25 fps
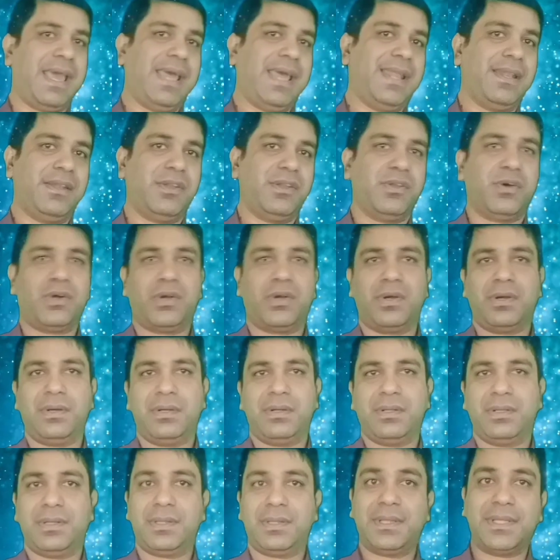an
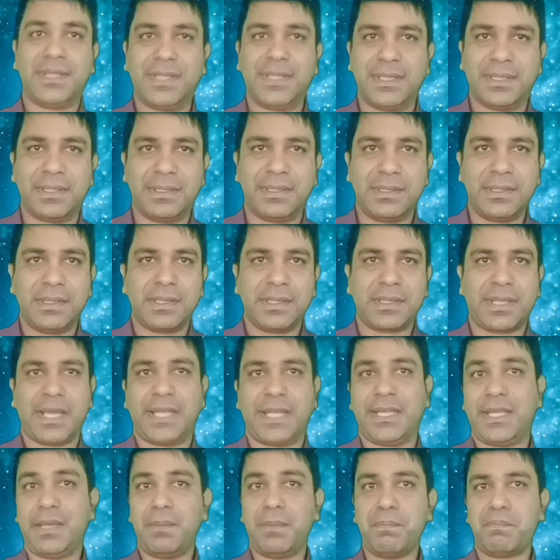or the
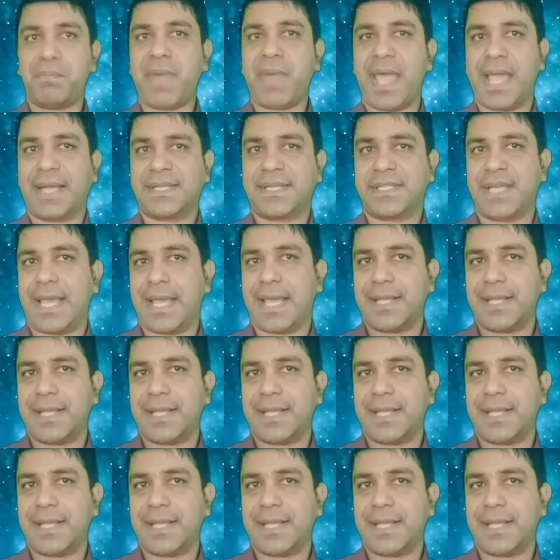can impact